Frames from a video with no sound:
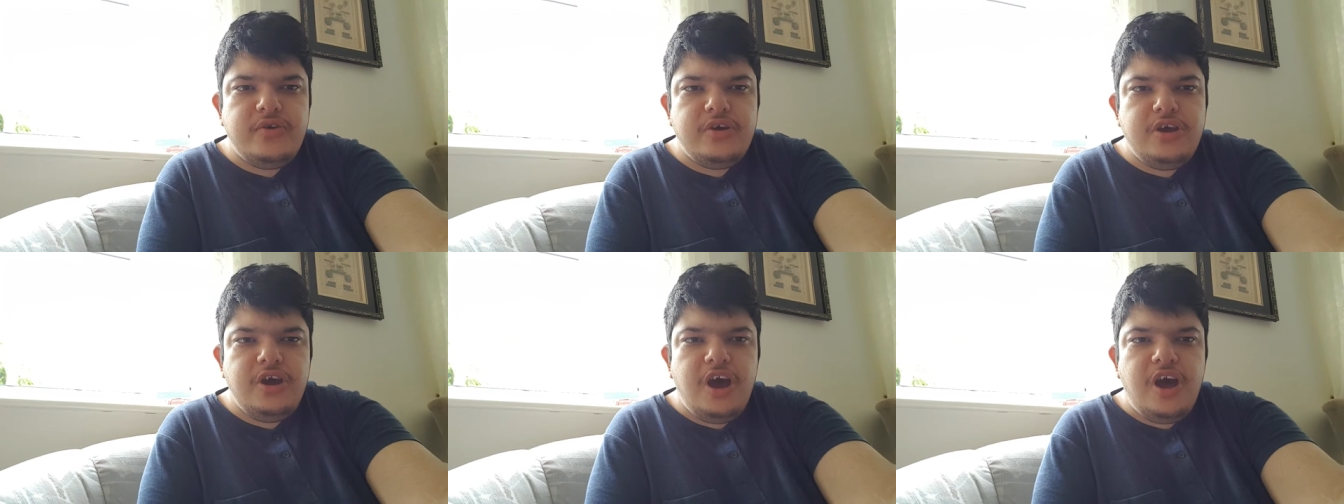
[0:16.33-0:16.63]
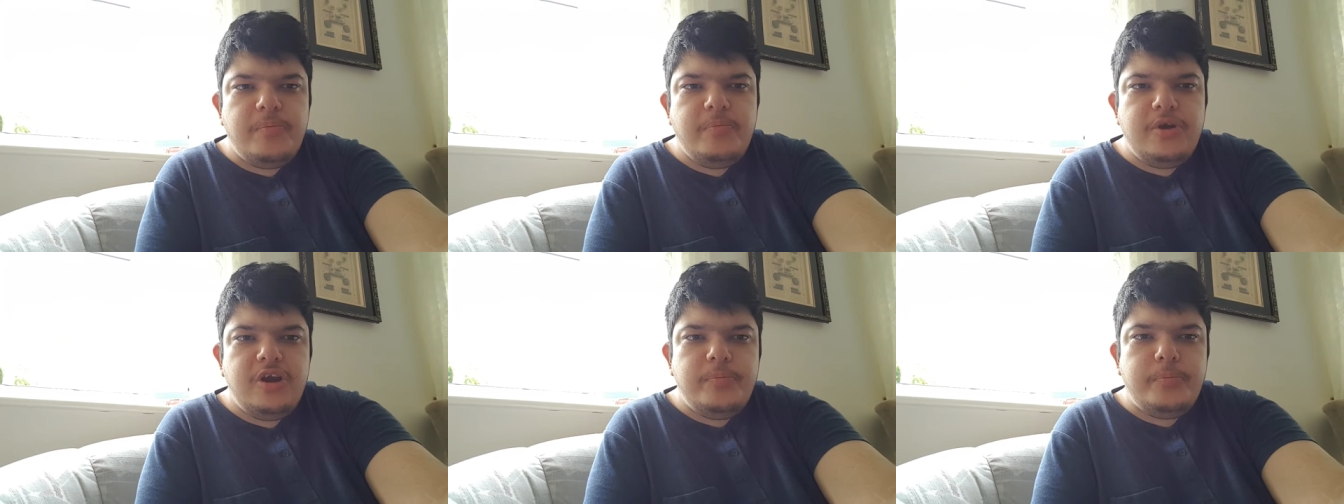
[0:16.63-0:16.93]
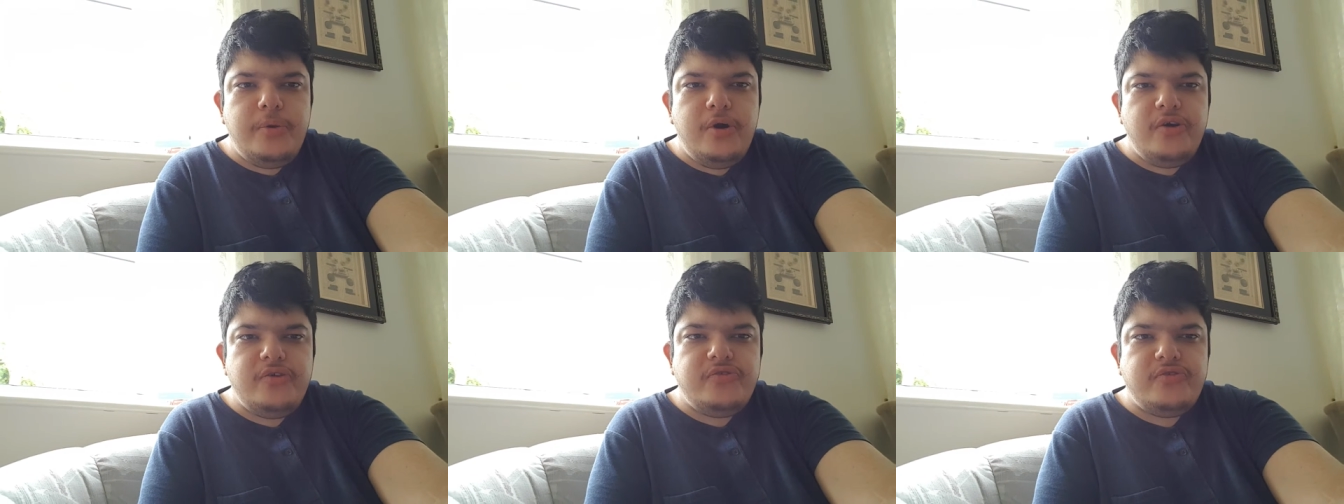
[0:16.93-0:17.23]
so yeah, I'm
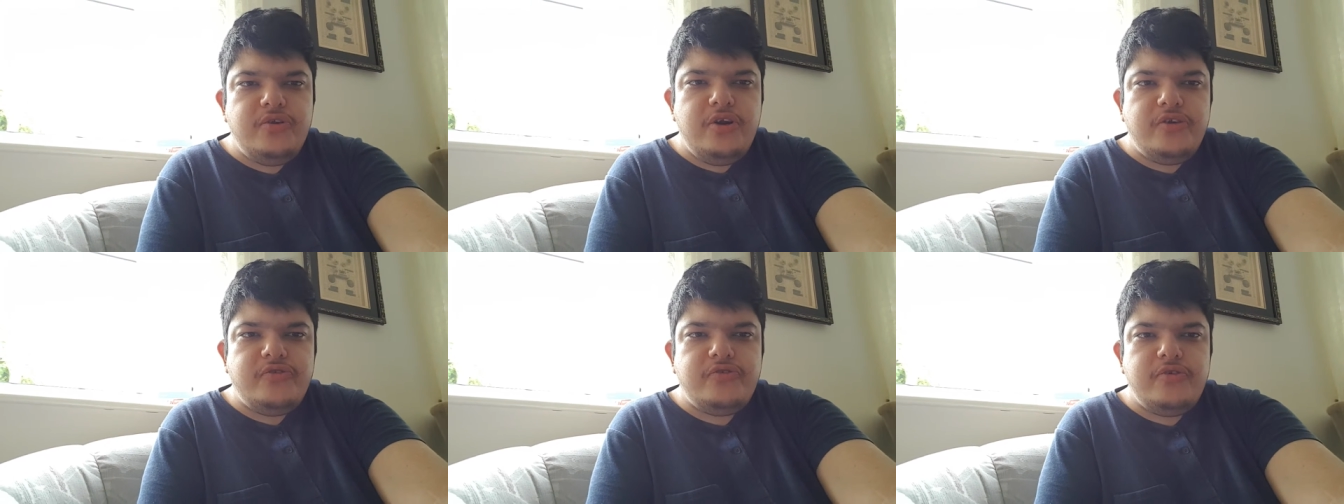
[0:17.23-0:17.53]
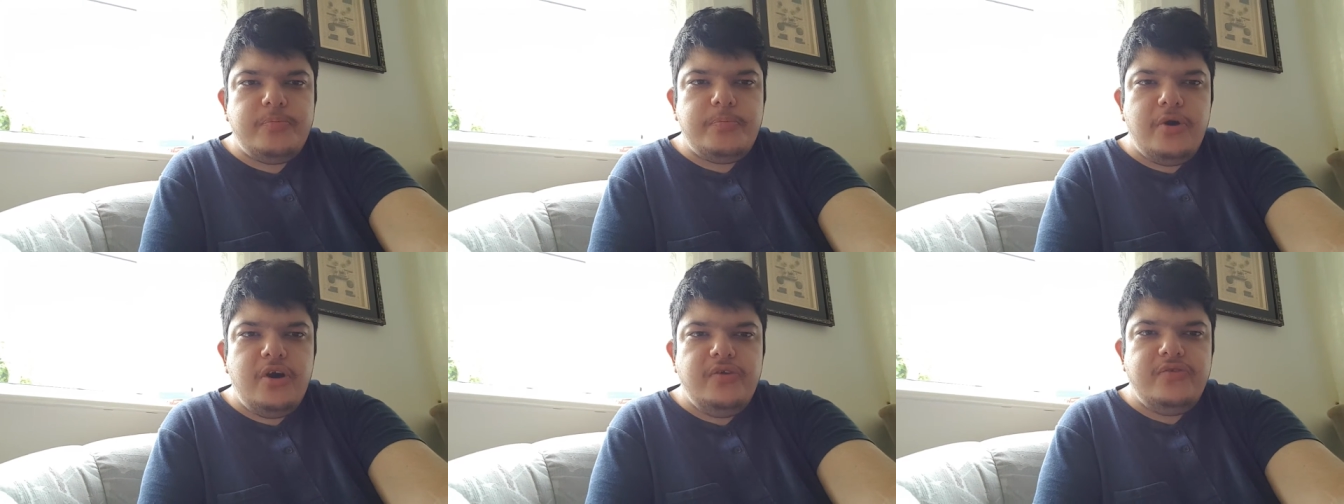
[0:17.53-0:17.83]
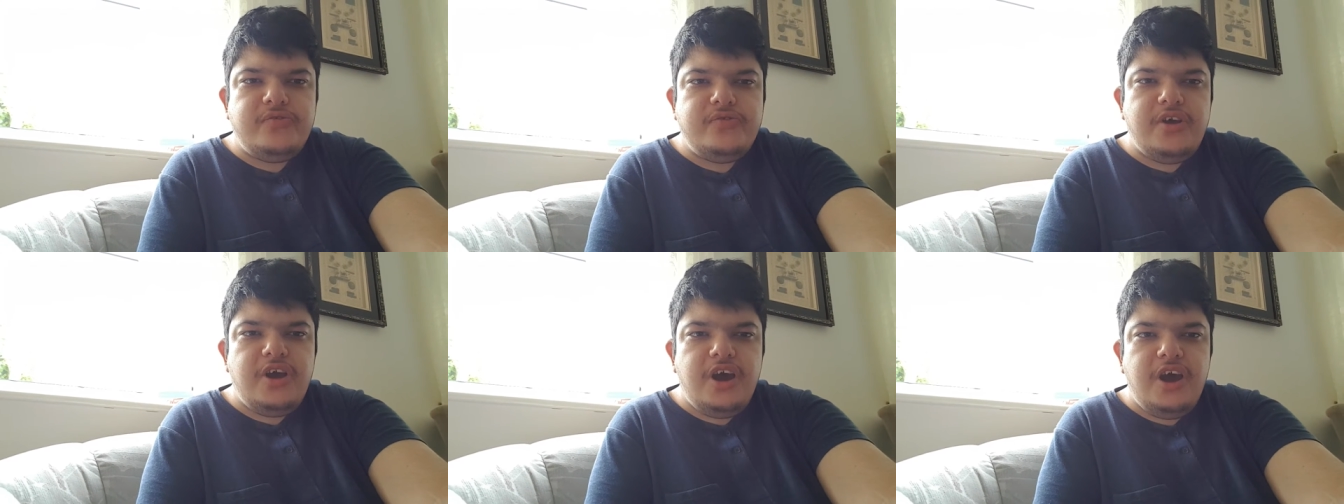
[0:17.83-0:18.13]
gonna post lots of
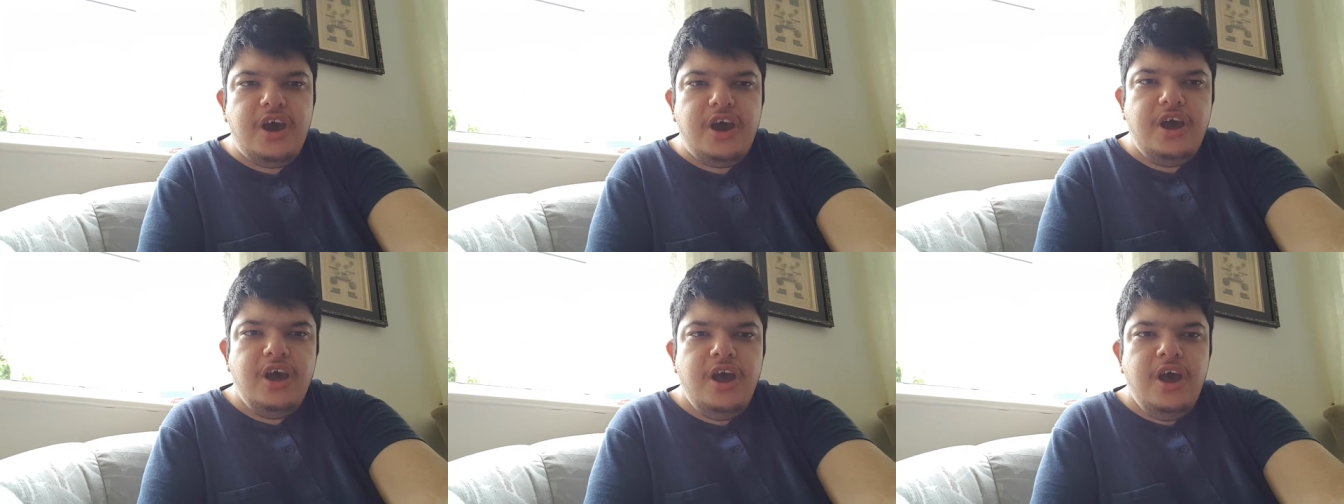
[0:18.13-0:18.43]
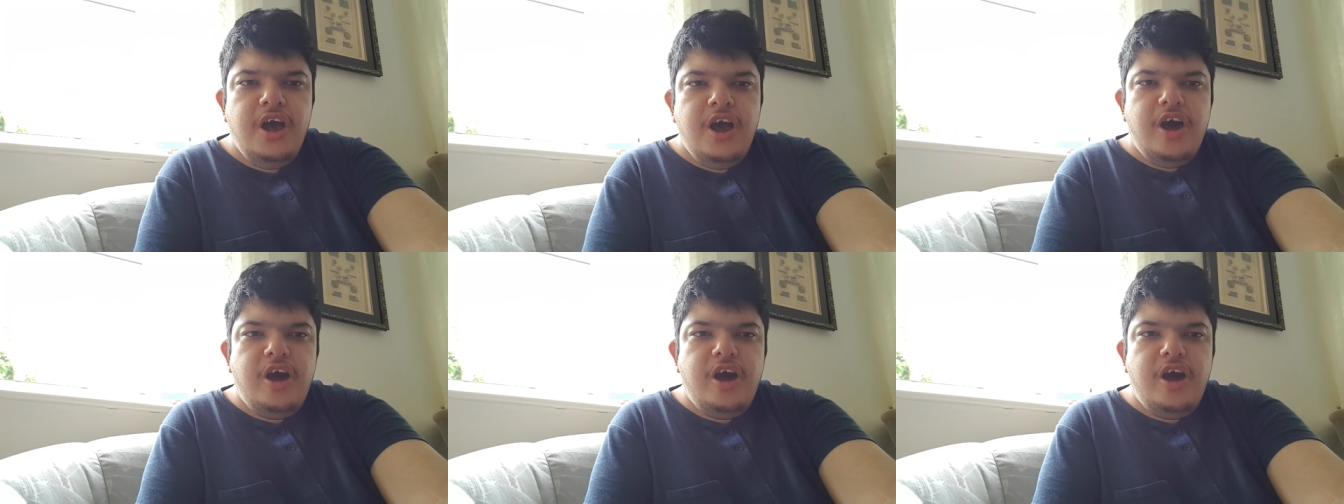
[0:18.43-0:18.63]
posts there,